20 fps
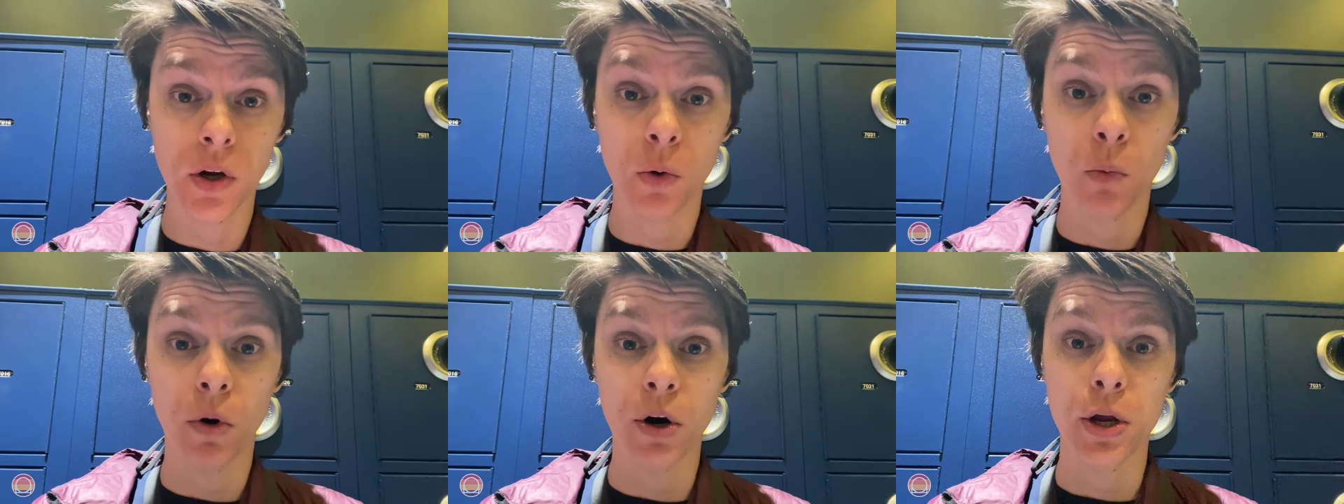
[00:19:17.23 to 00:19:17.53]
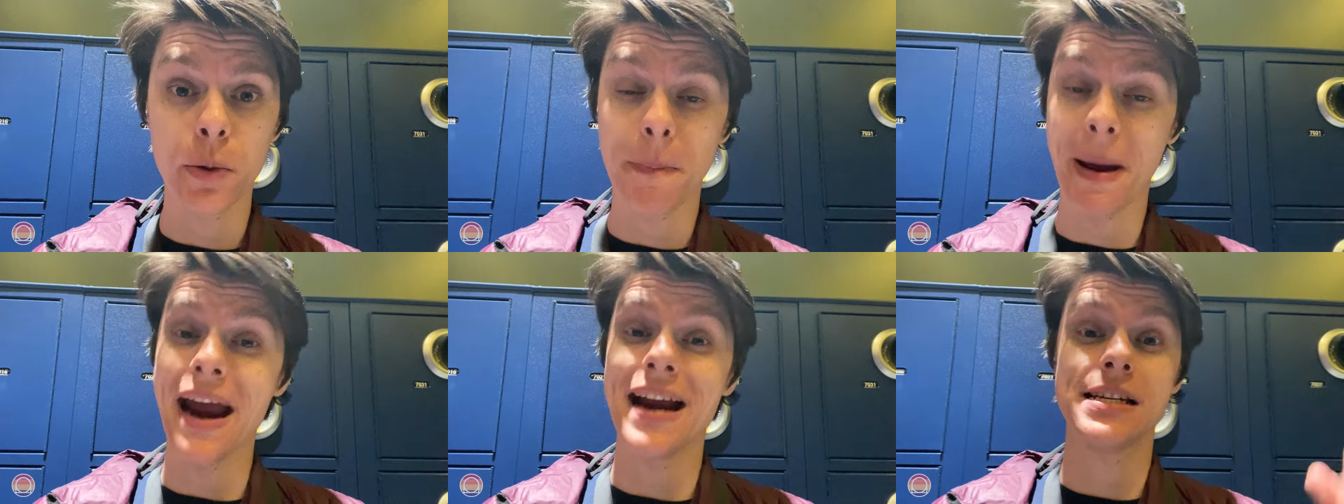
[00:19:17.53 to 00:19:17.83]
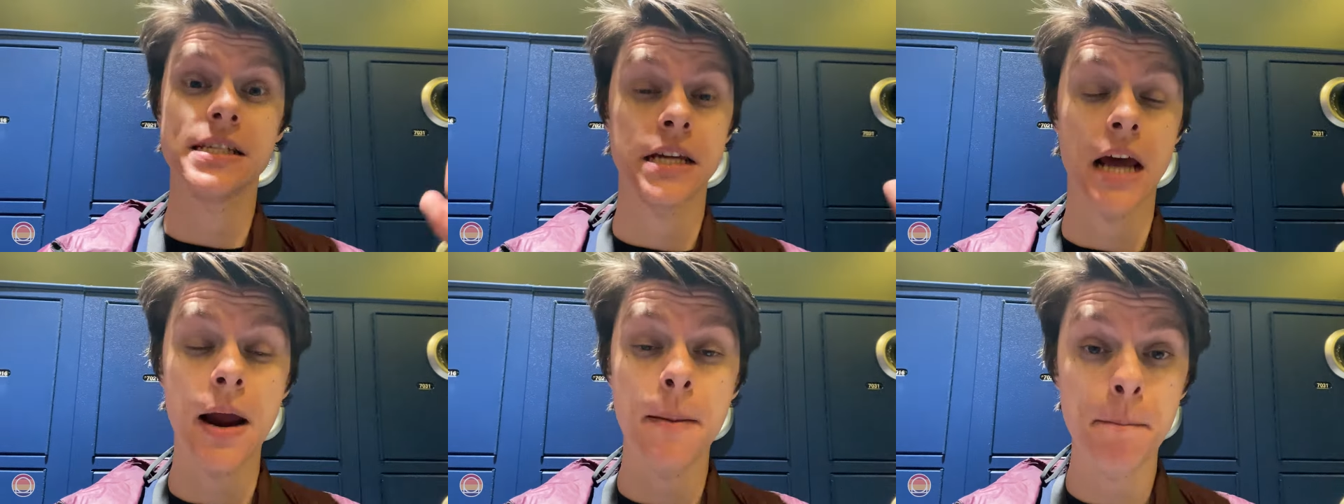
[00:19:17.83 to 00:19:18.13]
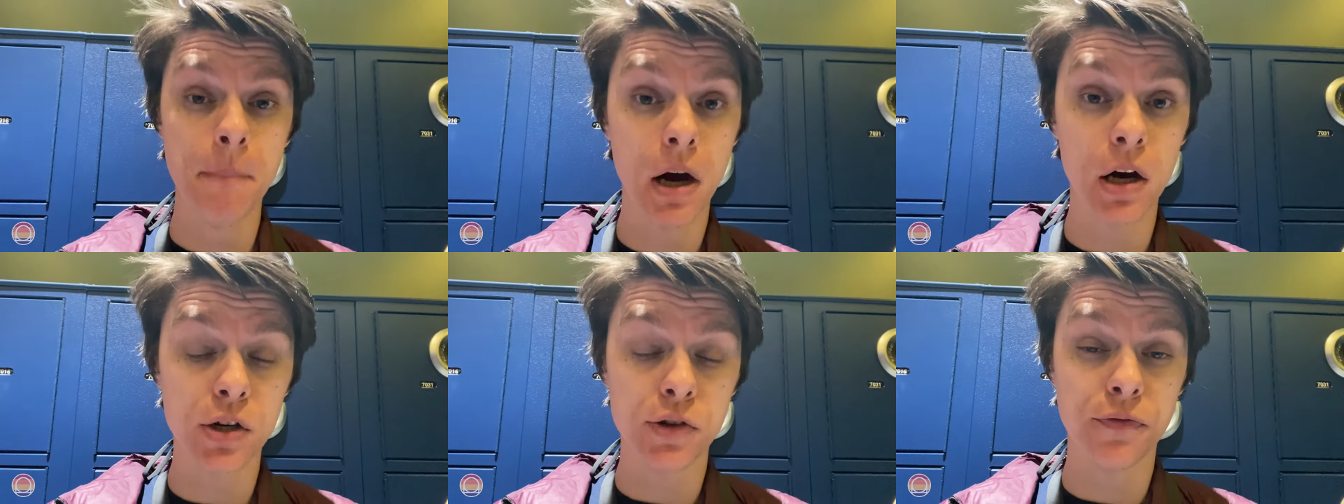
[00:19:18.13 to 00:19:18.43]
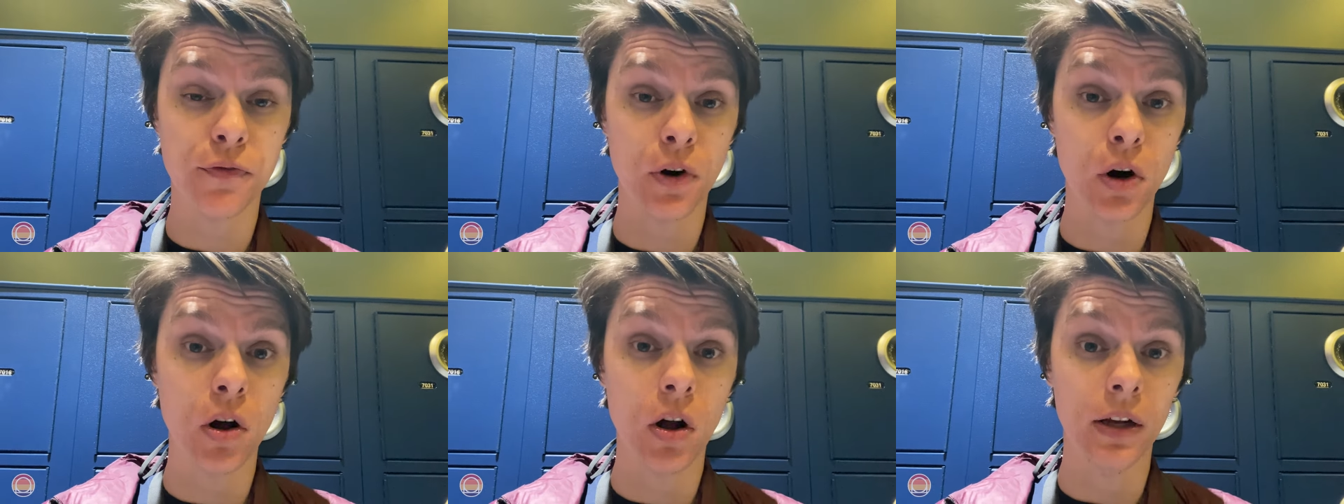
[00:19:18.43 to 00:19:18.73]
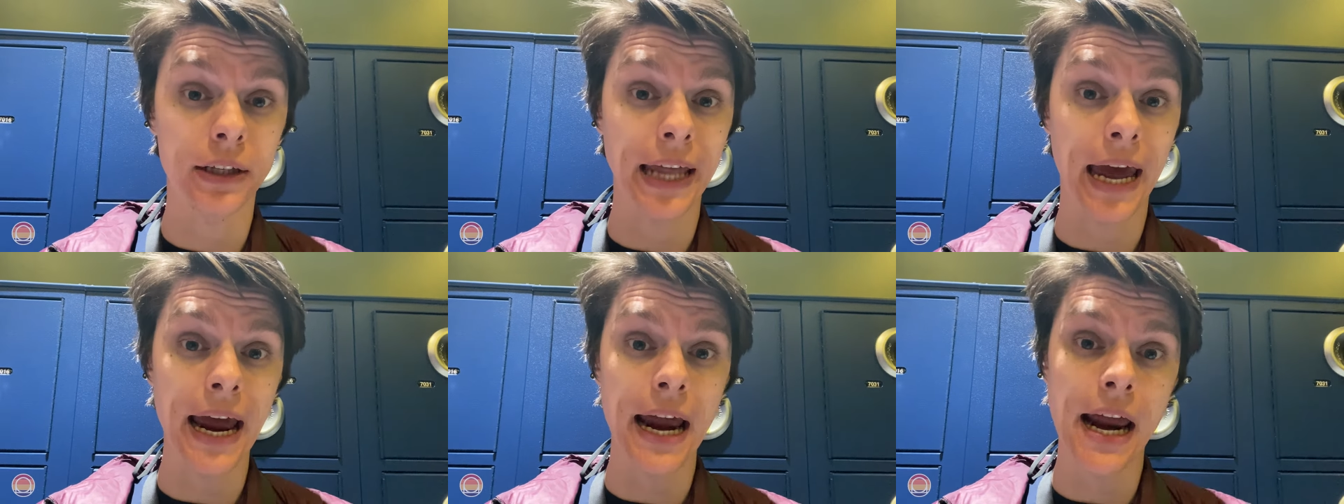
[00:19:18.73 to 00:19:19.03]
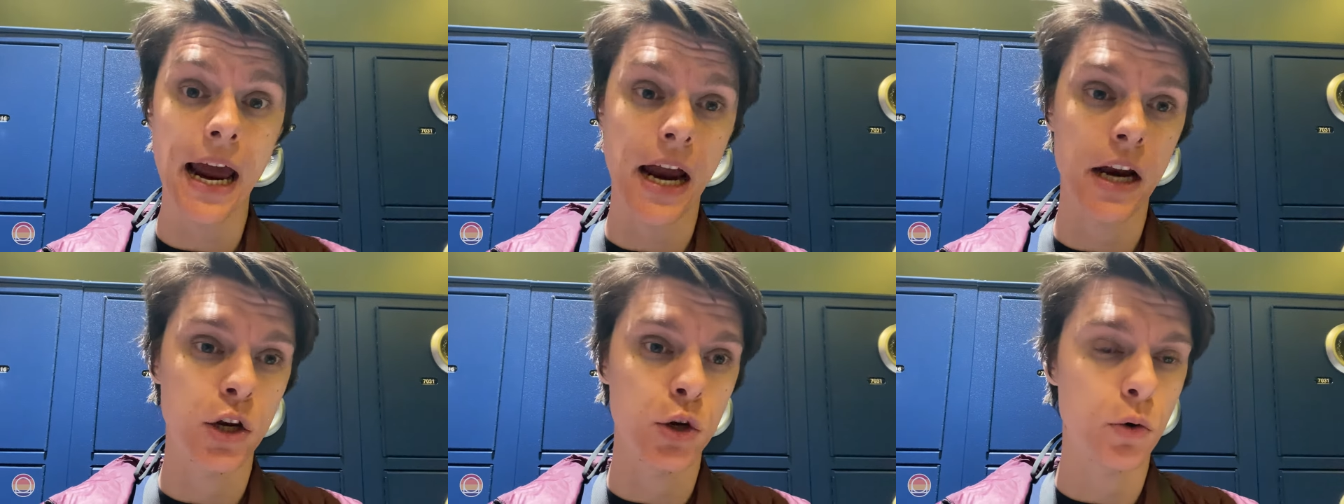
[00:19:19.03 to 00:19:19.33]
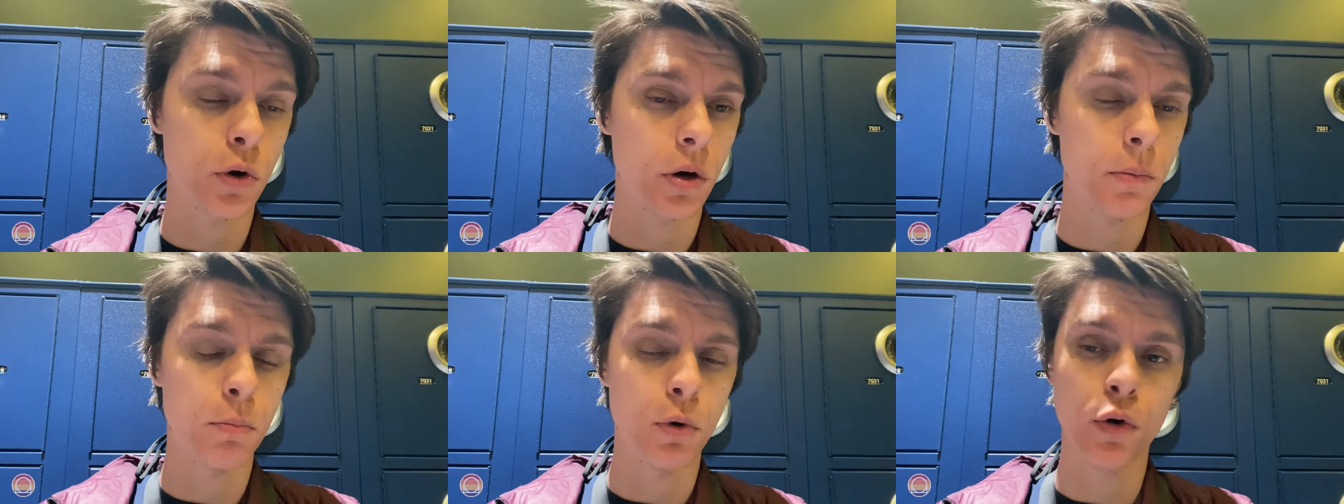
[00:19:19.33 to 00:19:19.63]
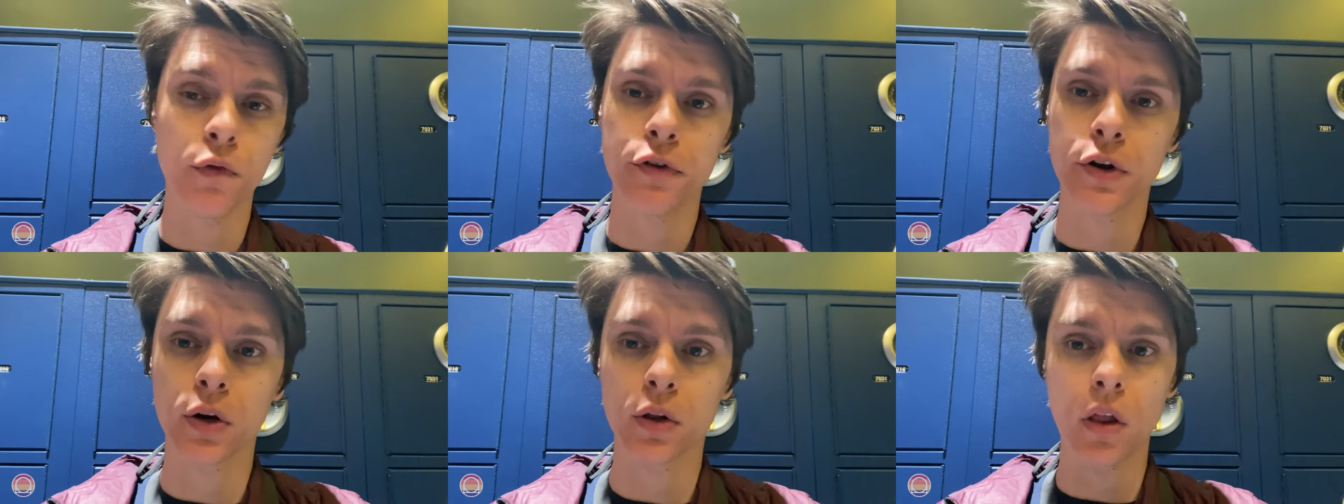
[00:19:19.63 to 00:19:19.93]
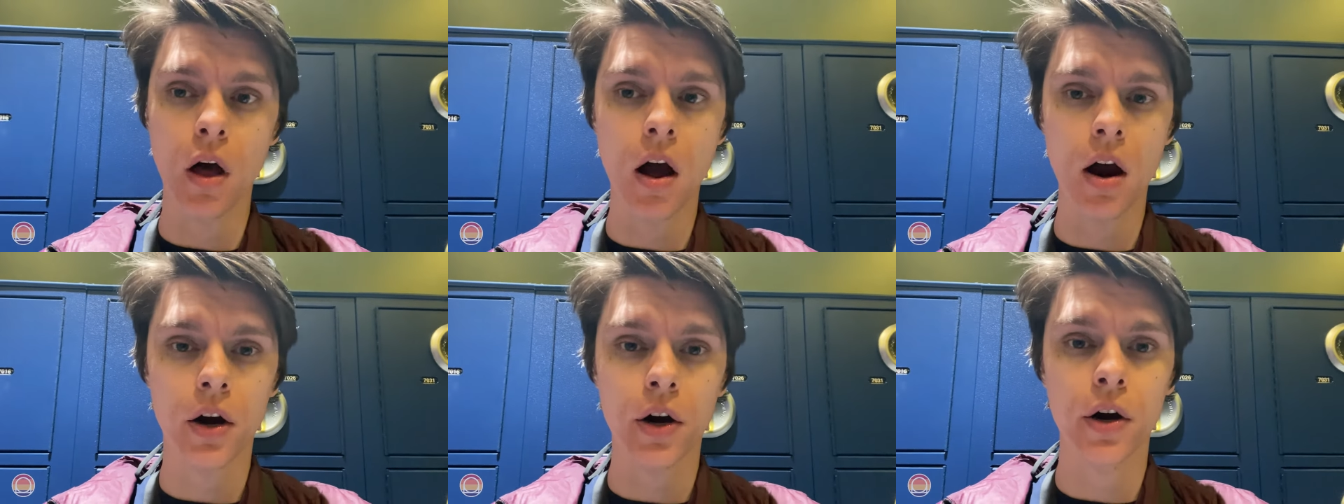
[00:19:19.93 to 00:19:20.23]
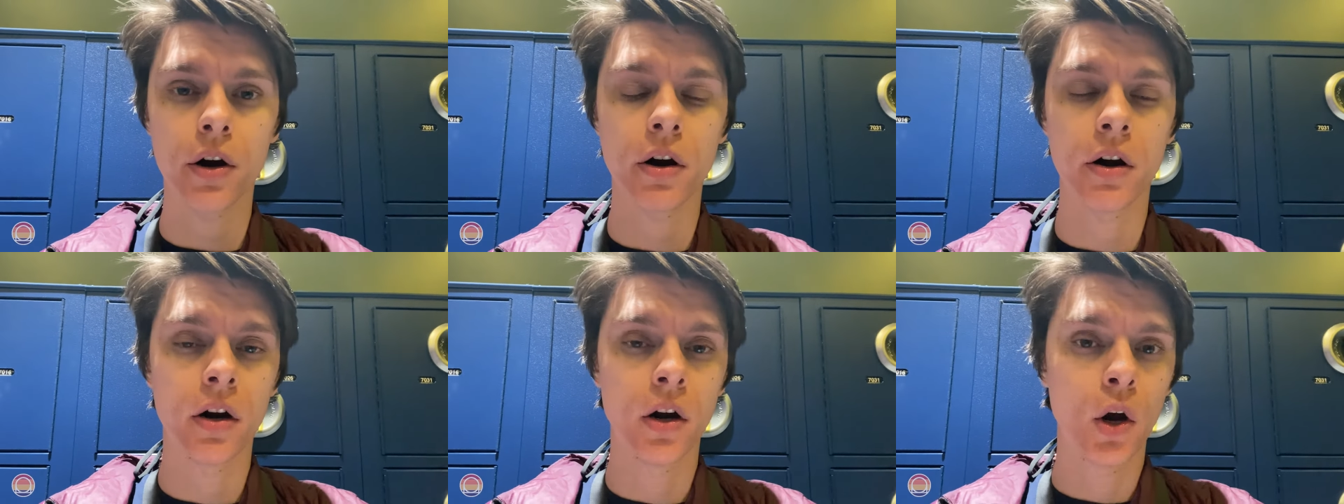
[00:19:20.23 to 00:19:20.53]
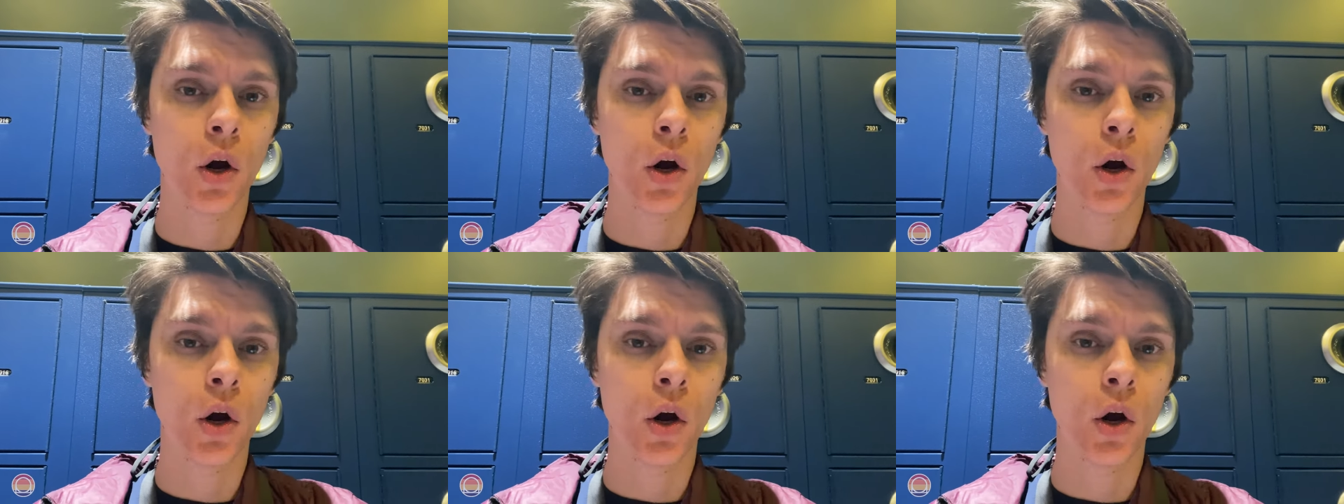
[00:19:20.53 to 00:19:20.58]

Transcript: where you pay 10 bucks for all day and you can move your locker